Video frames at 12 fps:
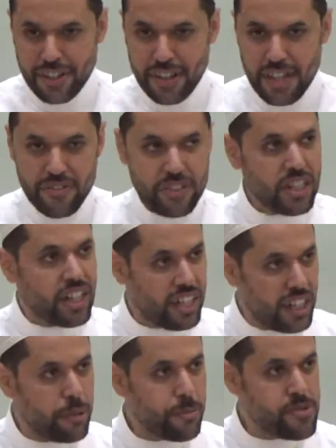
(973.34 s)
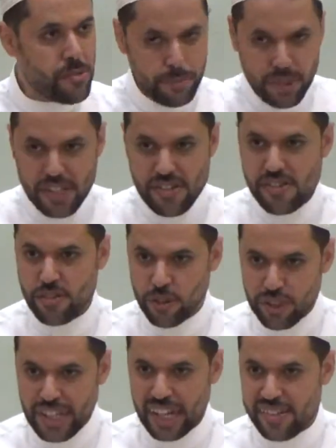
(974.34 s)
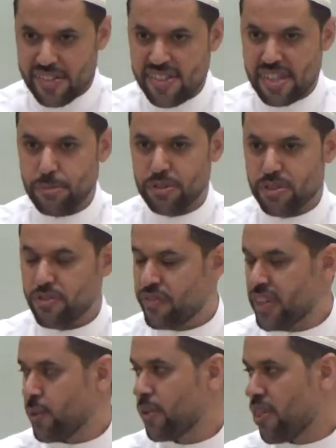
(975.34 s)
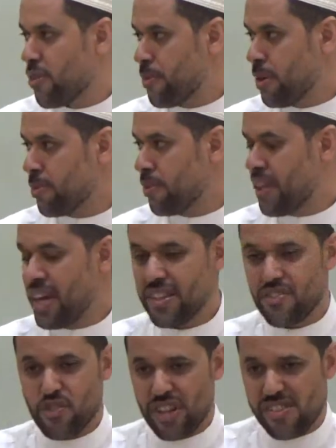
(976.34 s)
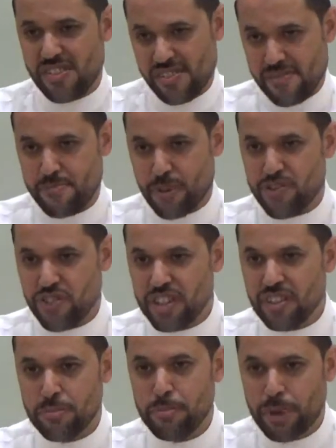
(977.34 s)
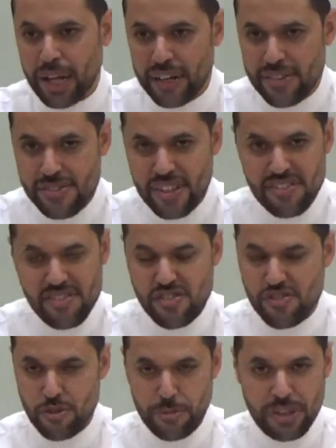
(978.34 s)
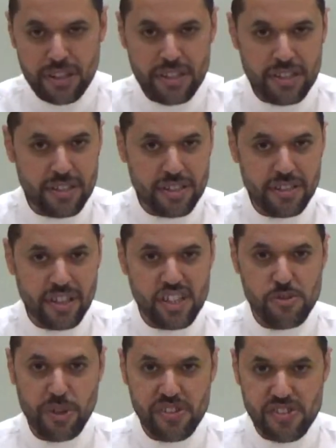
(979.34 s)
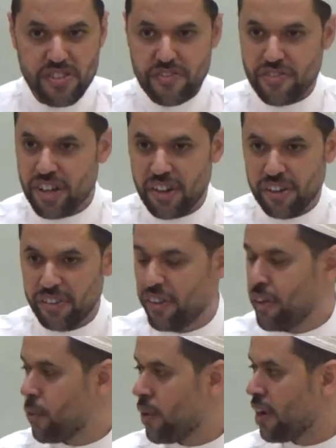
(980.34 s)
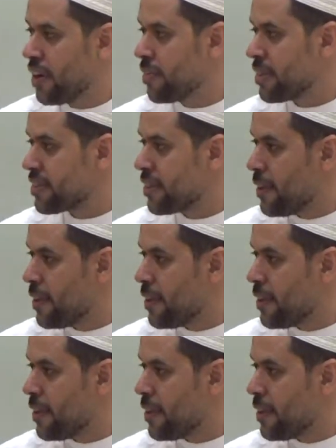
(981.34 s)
even clubs, the places only accessible to very wealthy people. They dress particular brands that's stupidly expensive. I don't know why, but